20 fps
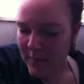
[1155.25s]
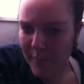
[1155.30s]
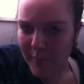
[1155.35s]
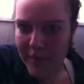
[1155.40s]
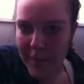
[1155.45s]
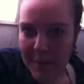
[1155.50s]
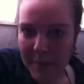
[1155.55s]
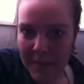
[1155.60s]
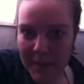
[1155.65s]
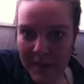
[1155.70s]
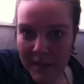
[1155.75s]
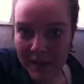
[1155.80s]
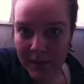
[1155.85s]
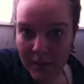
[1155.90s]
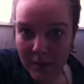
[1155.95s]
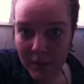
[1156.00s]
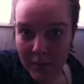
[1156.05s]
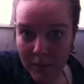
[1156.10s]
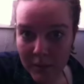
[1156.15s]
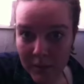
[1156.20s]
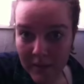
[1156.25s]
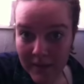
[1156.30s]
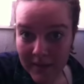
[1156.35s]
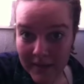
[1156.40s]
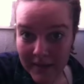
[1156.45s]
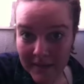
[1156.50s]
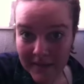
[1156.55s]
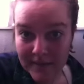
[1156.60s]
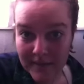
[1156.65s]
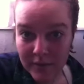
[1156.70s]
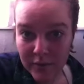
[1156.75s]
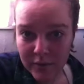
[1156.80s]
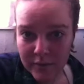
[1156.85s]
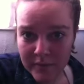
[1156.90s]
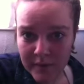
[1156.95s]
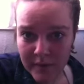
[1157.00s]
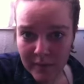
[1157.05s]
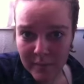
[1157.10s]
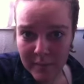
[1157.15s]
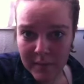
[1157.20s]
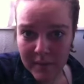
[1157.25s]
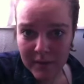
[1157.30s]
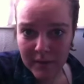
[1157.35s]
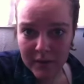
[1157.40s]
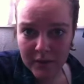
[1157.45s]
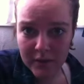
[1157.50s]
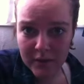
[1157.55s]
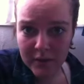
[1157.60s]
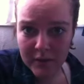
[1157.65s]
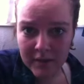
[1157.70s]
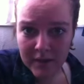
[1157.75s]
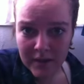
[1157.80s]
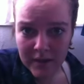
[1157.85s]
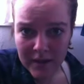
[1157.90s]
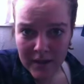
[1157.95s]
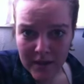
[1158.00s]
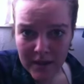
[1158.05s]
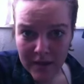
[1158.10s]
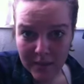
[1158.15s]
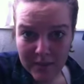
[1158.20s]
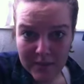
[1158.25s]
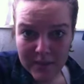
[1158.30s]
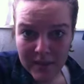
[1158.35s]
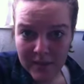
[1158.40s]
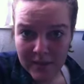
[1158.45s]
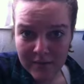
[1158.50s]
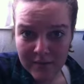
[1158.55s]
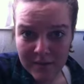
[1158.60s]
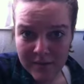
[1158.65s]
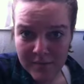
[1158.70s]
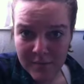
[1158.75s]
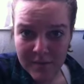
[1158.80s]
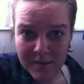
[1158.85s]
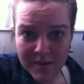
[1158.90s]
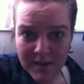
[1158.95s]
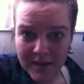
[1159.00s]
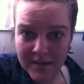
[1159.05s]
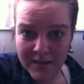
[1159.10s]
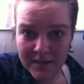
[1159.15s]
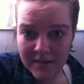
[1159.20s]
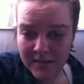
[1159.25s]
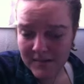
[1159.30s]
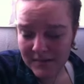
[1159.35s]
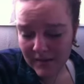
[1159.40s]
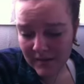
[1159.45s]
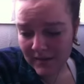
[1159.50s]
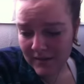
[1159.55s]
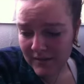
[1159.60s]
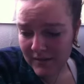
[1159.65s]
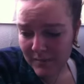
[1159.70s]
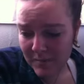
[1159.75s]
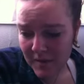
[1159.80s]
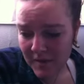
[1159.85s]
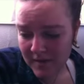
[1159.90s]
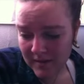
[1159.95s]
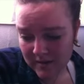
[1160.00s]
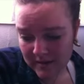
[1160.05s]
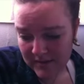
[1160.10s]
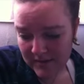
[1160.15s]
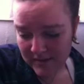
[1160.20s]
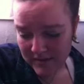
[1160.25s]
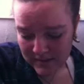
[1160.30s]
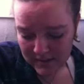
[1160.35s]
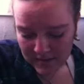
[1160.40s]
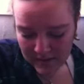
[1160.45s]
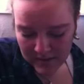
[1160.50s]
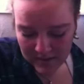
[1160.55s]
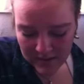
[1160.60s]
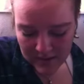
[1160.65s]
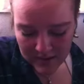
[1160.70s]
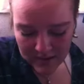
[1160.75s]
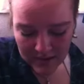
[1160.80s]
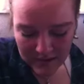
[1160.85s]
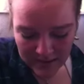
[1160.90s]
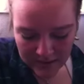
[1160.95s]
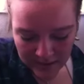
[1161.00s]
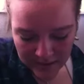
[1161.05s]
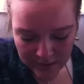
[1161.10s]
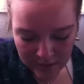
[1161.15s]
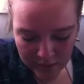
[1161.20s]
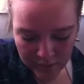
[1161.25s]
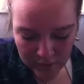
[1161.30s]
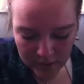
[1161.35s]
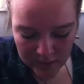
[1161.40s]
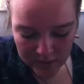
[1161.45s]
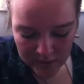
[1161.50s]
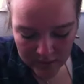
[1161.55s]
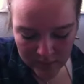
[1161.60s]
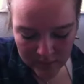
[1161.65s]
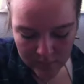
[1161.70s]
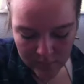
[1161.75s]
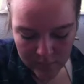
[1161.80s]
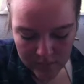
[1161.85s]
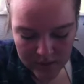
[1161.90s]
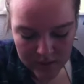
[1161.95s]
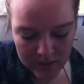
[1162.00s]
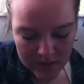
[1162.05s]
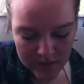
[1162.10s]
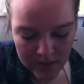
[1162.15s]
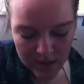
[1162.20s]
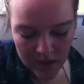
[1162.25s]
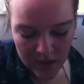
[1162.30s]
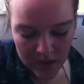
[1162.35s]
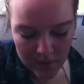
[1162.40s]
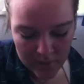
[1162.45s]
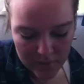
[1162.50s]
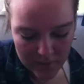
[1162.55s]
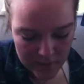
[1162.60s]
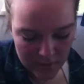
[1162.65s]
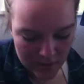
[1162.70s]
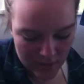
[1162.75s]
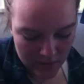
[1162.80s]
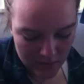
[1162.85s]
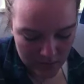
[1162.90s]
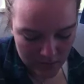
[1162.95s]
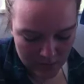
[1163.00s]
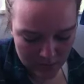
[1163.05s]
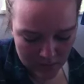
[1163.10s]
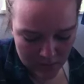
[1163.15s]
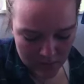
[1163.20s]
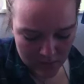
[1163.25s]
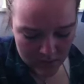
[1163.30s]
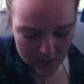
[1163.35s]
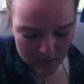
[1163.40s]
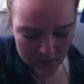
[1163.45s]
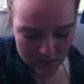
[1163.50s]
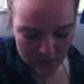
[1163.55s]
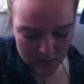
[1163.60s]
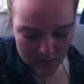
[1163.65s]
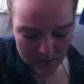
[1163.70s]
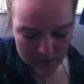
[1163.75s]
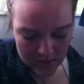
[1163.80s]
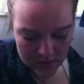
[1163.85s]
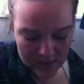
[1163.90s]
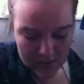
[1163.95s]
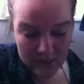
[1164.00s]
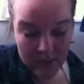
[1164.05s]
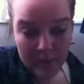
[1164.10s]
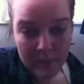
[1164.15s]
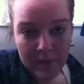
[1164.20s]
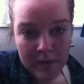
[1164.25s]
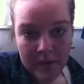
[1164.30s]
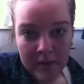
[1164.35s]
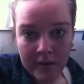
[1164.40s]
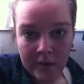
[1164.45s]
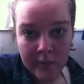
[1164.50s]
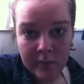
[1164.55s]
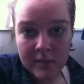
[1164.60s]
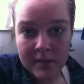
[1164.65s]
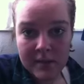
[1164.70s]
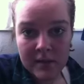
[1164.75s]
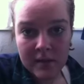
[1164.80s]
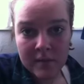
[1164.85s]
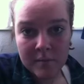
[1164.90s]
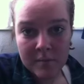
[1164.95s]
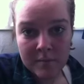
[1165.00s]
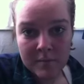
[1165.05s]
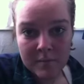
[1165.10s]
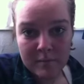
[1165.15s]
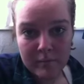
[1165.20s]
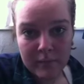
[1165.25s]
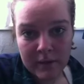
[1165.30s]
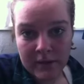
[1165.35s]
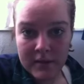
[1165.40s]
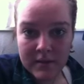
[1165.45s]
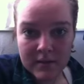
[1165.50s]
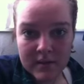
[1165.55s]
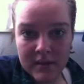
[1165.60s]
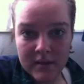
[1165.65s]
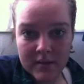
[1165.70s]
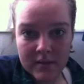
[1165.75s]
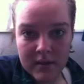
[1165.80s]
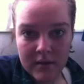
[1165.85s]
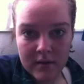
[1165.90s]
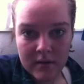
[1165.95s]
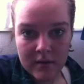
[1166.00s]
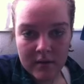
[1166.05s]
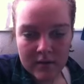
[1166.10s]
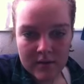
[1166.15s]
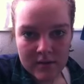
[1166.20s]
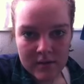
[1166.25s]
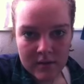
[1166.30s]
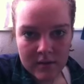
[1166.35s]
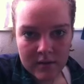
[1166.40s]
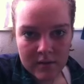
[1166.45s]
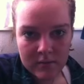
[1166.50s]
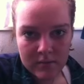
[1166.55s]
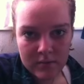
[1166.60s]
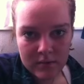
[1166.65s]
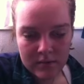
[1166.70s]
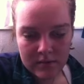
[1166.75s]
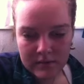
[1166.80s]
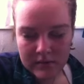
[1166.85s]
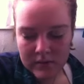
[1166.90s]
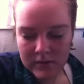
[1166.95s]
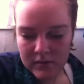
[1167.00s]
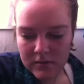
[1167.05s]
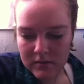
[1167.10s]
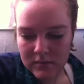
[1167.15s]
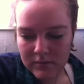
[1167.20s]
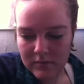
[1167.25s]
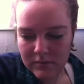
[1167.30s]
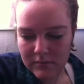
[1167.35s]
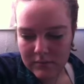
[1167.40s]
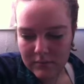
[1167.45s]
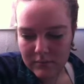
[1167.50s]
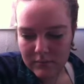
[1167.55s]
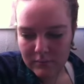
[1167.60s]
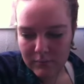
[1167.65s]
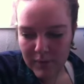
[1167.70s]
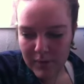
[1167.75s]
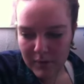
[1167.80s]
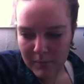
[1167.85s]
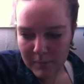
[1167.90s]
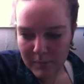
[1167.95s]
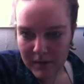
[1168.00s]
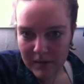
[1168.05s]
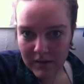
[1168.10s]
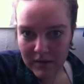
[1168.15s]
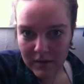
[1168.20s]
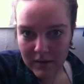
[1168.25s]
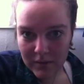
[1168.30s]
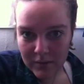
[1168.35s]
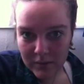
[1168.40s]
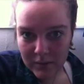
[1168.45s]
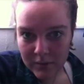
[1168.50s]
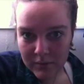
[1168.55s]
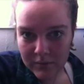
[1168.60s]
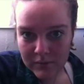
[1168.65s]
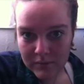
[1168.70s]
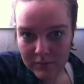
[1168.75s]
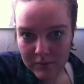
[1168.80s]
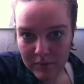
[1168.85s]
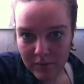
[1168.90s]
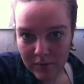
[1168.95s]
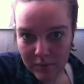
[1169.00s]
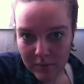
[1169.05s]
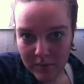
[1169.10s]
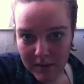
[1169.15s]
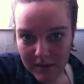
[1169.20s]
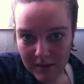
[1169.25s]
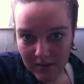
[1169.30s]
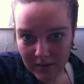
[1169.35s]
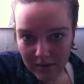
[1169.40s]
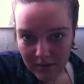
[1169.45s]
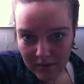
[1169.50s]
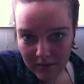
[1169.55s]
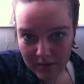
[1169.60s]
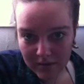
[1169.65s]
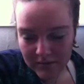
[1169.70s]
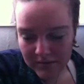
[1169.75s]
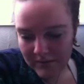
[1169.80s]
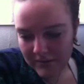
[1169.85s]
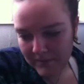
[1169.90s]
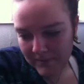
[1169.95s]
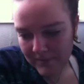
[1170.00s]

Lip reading: But the pillow, I can't get over the pillow. It was kind of a spontaneous thing, to be honest. Like, I knew I kind of wanted a cup, you know? And I mean, I always end up buying stationery. It's like, whatever. But the pillow, oh my god.